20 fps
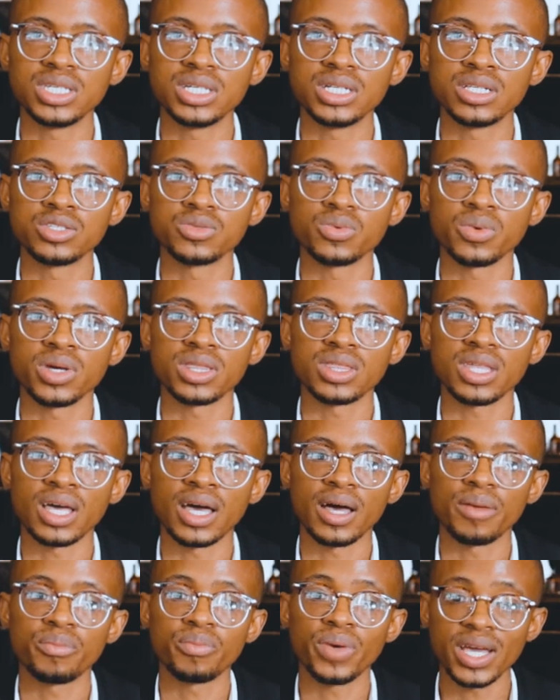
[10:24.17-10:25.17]
deals with
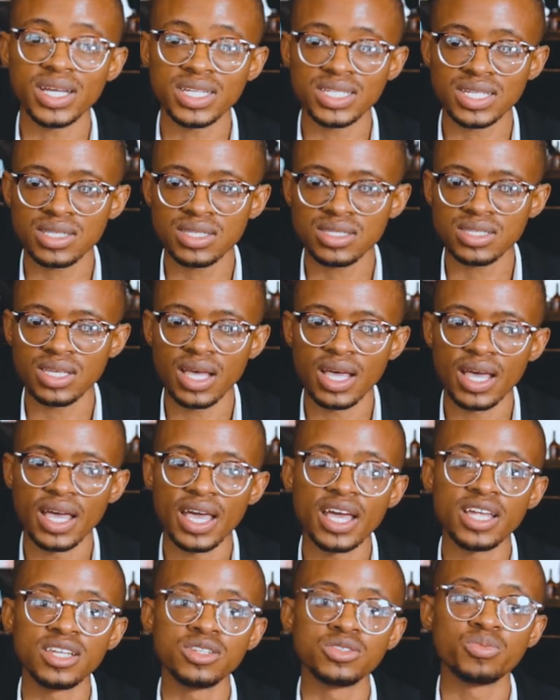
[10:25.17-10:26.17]
uh, patents.
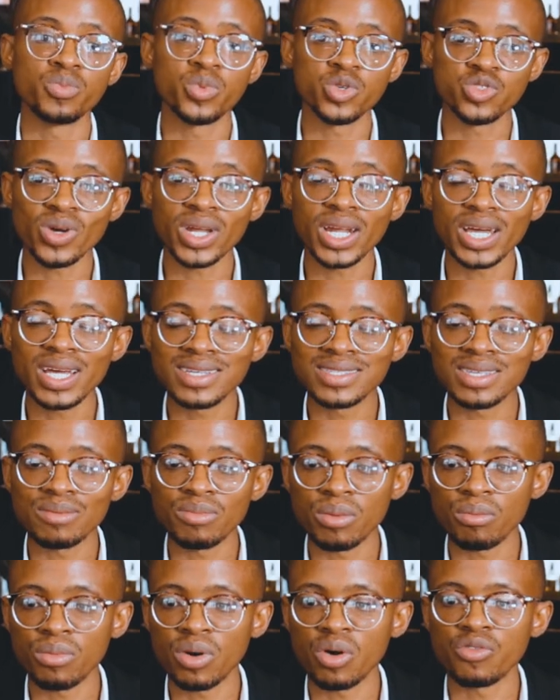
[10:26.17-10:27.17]
And Botswana is a
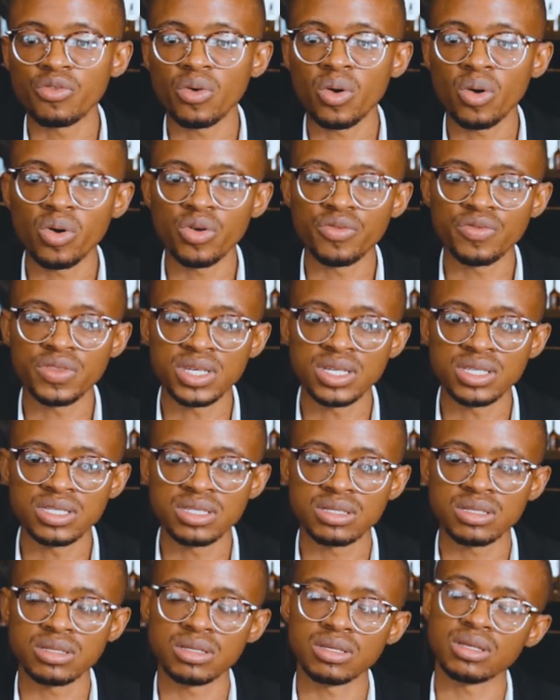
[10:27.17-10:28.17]
member of all of
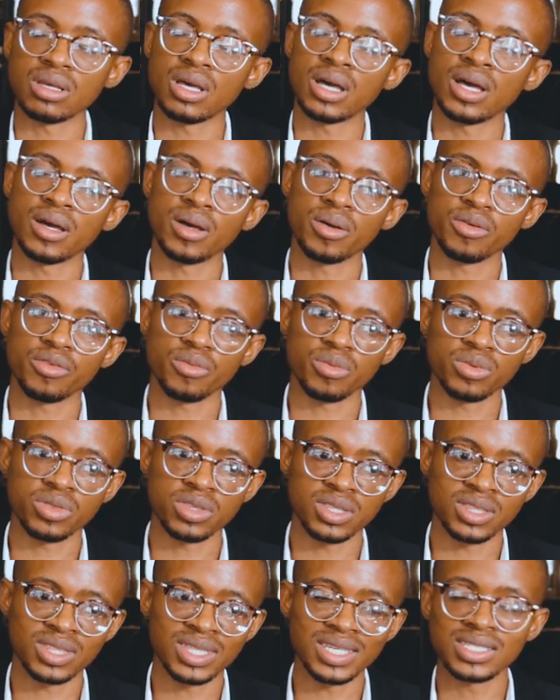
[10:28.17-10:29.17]
these uh,
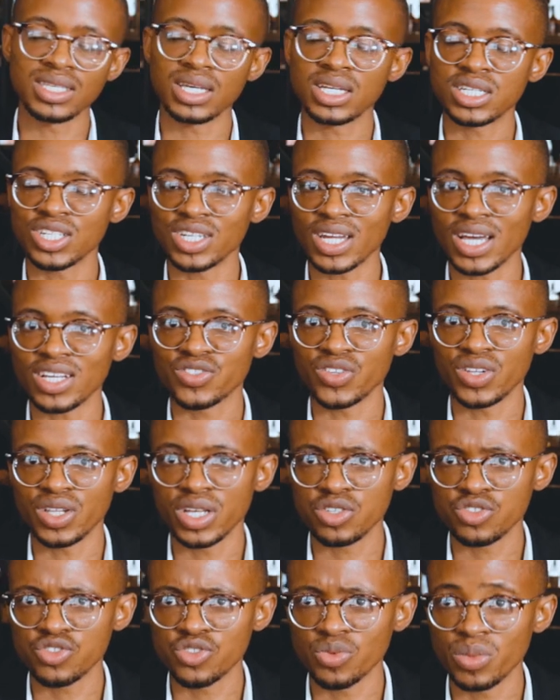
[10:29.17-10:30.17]
these international
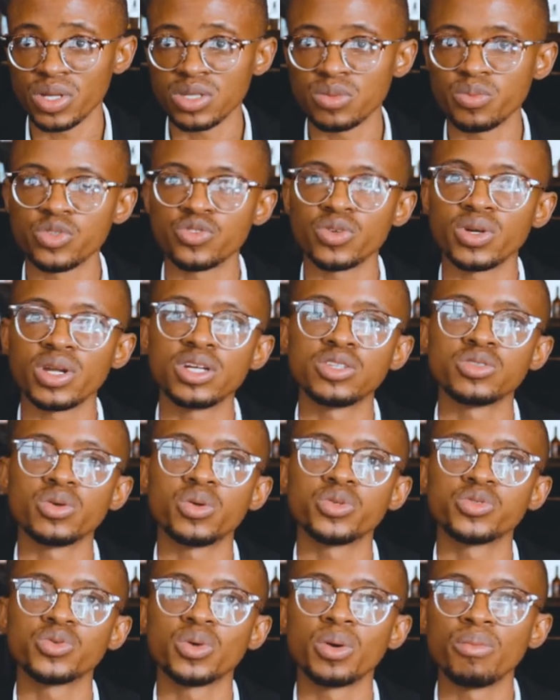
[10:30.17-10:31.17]
instruments. Botswana is
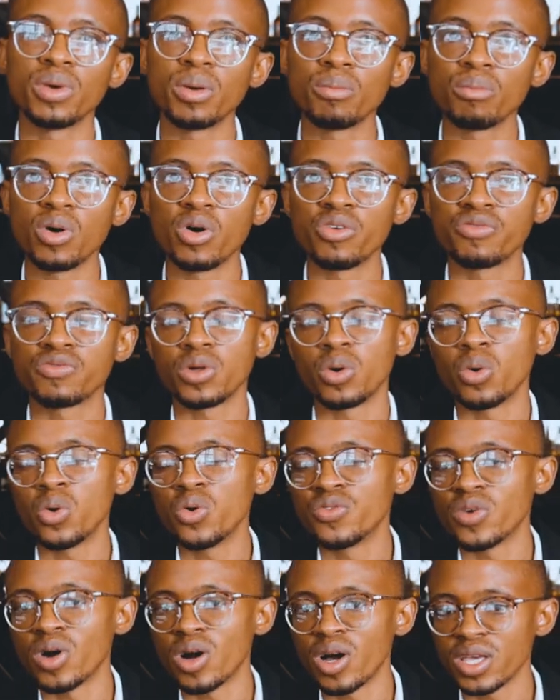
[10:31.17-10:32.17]
also a member of the
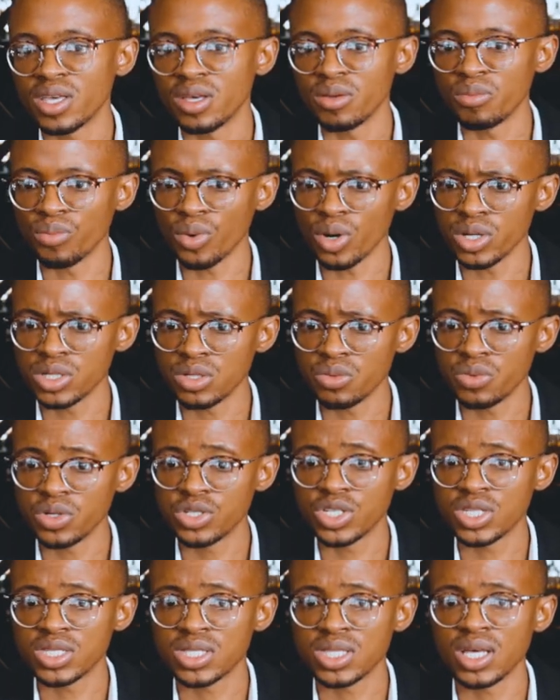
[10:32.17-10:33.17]
overarching body,
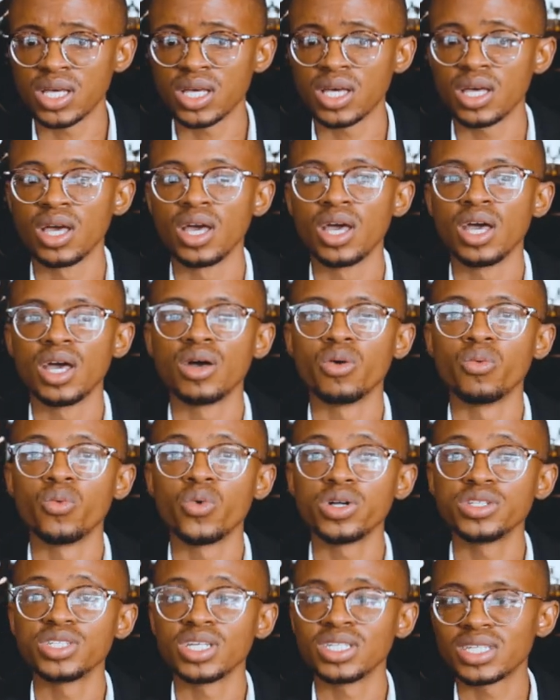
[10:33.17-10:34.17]
which is the
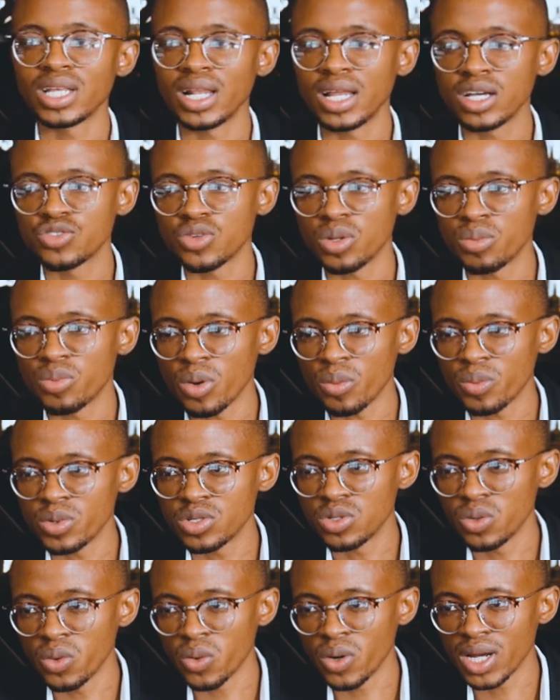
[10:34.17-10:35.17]
World Intellectual
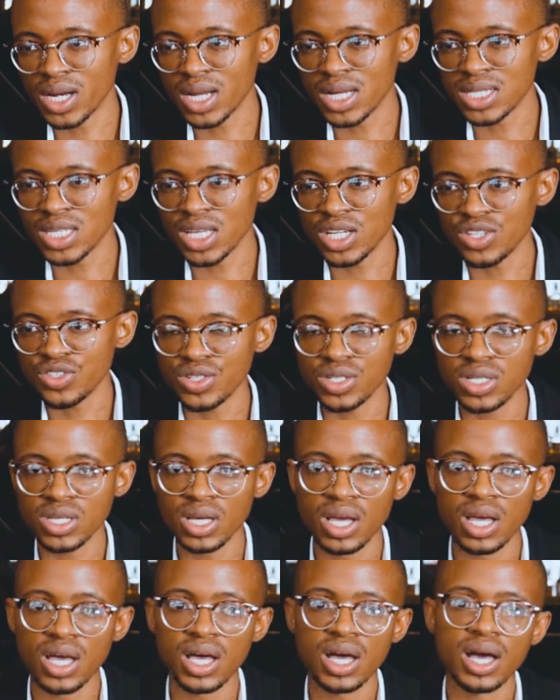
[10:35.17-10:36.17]
Property Organization,
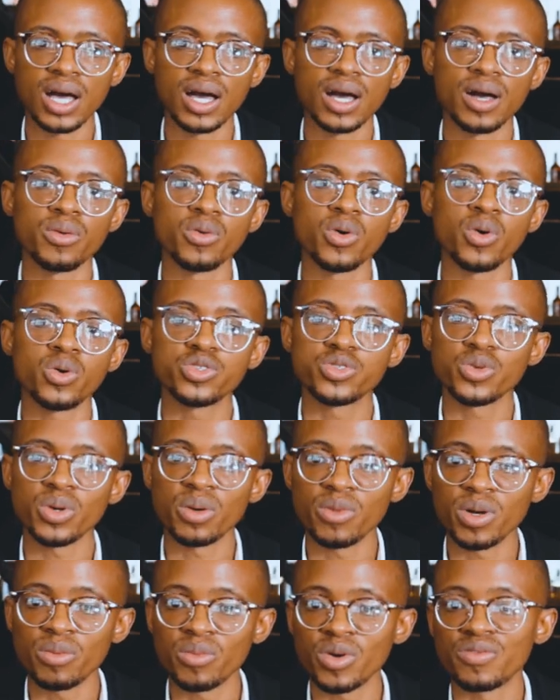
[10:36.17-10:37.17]
uh, also
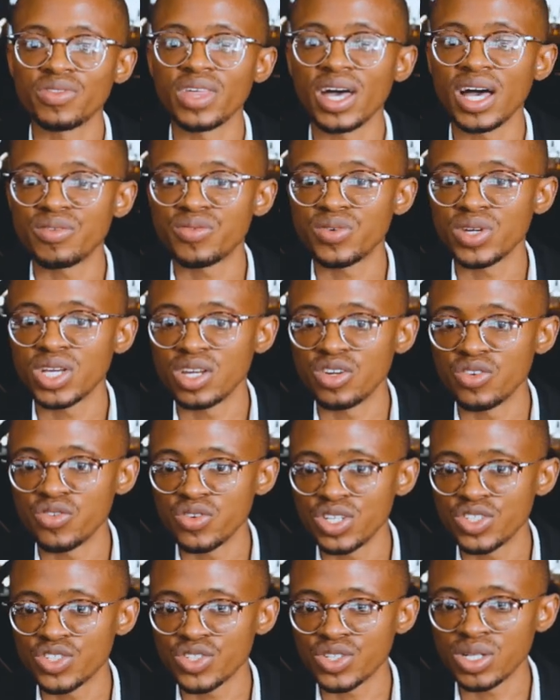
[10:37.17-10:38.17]
a member of the African
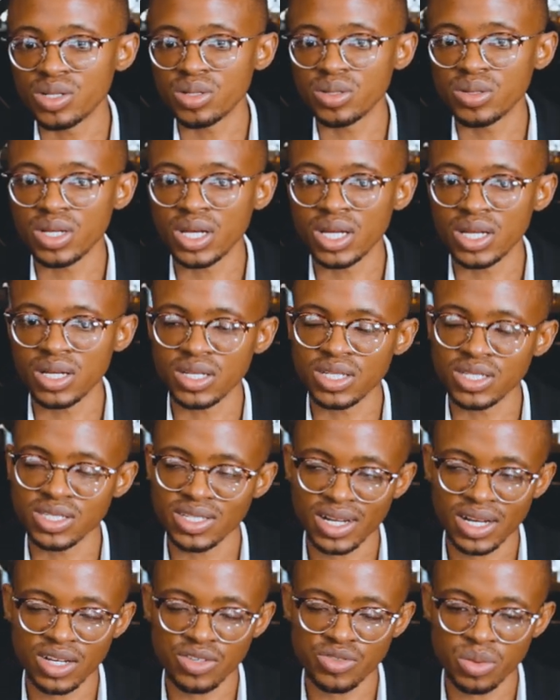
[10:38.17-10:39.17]
Regional uh,
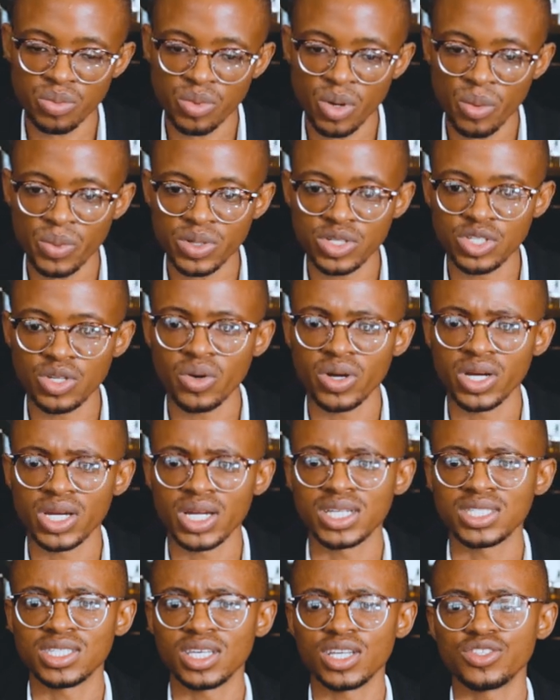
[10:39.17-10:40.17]
Intellectual Property
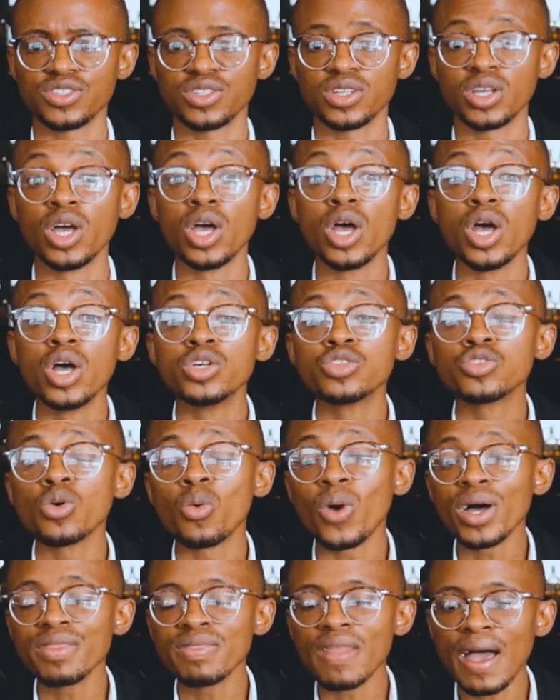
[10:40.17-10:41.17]
Organization.
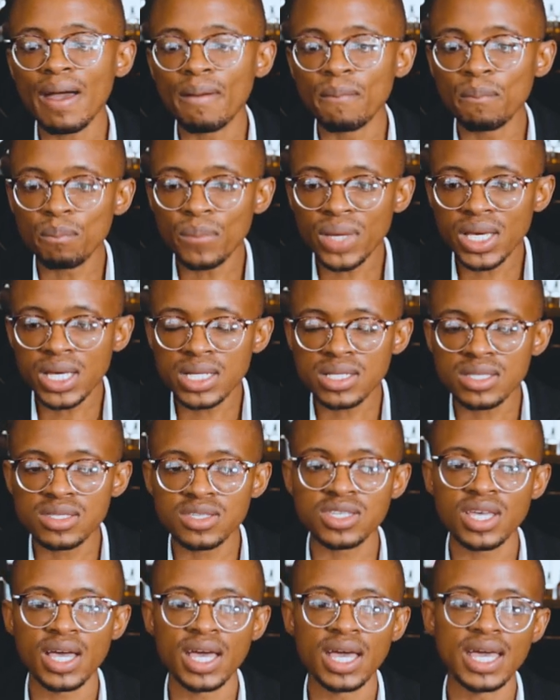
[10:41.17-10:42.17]
So, what that
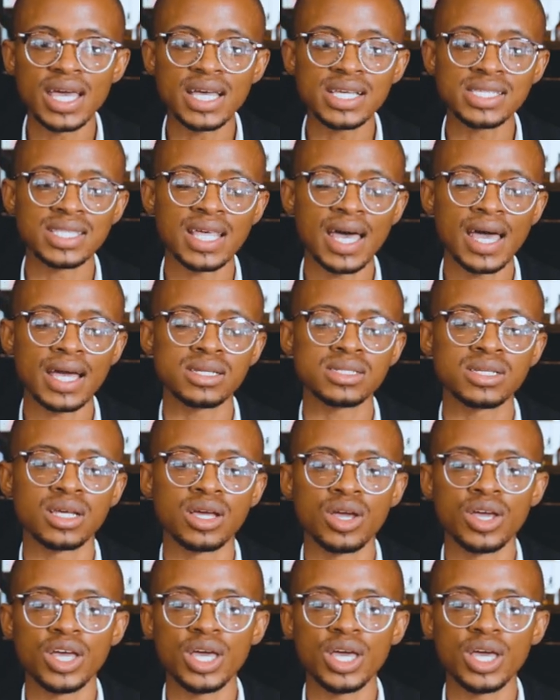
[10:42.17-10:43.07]
means is that